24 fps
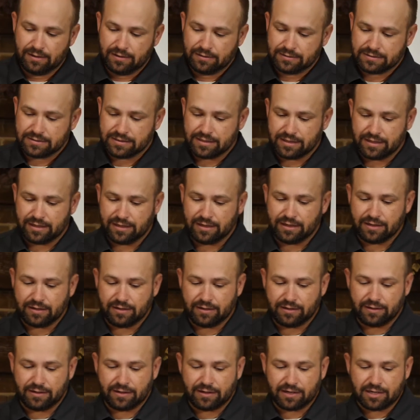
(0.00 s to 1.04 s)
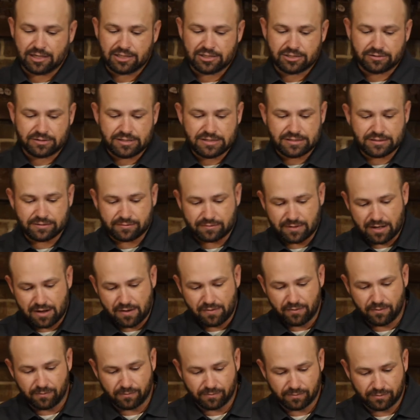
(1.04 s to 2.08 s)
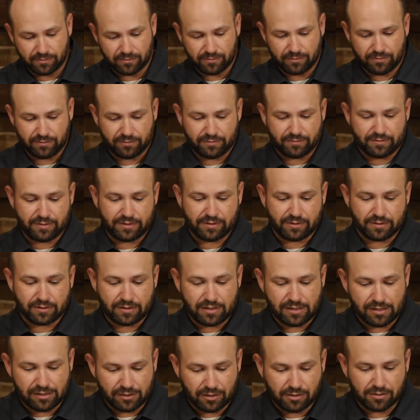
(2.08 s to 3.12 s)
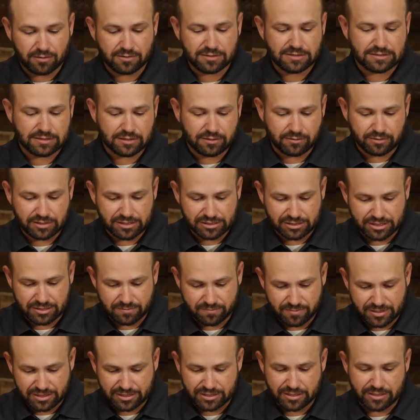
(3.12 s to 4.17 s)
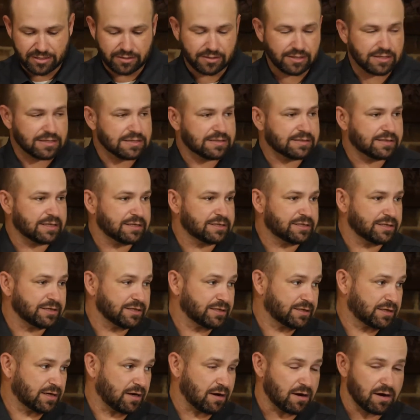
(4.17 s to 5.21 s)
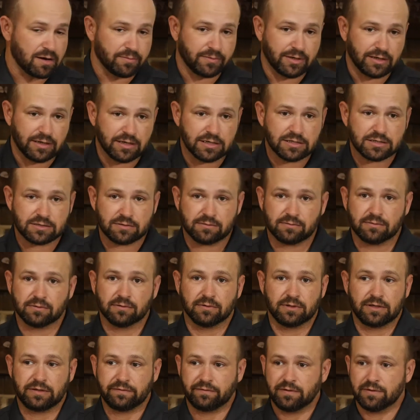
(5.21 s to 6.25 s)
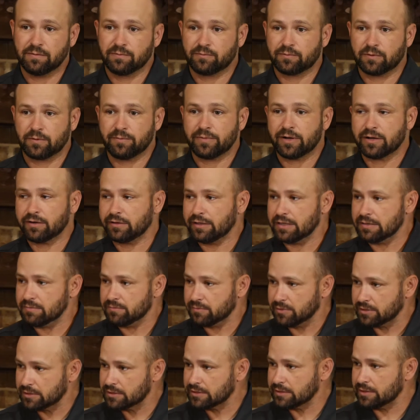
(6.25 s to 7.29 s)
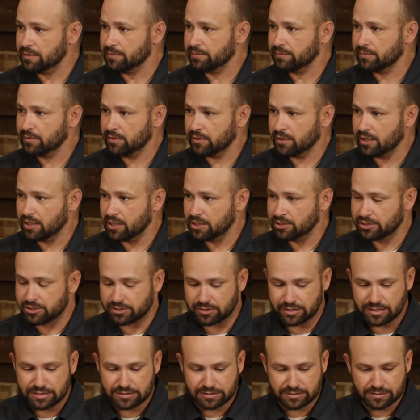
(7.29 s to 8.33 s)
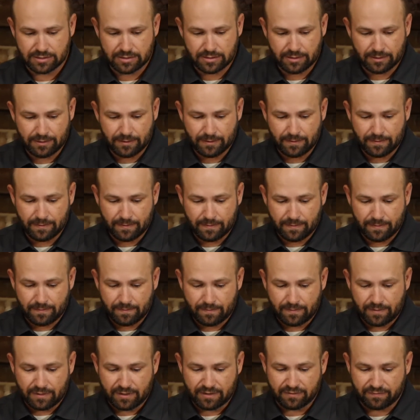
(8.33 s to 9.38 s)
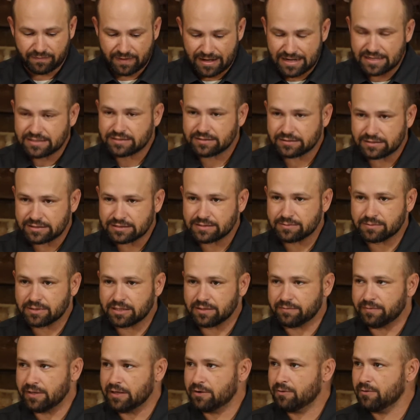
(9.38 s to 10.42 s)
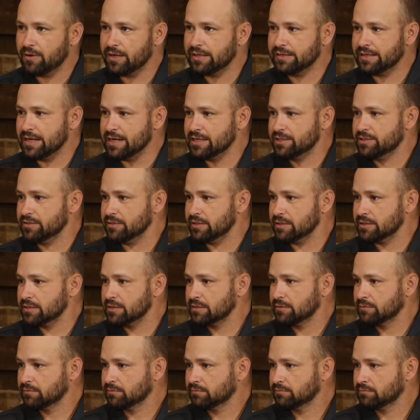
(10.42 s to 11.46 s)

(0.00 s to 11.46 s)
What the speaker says: See, in countries around the world that are closed to Christian missionaries, such as communist or even primarily Muslim countries, evangelism can be quite dangerous.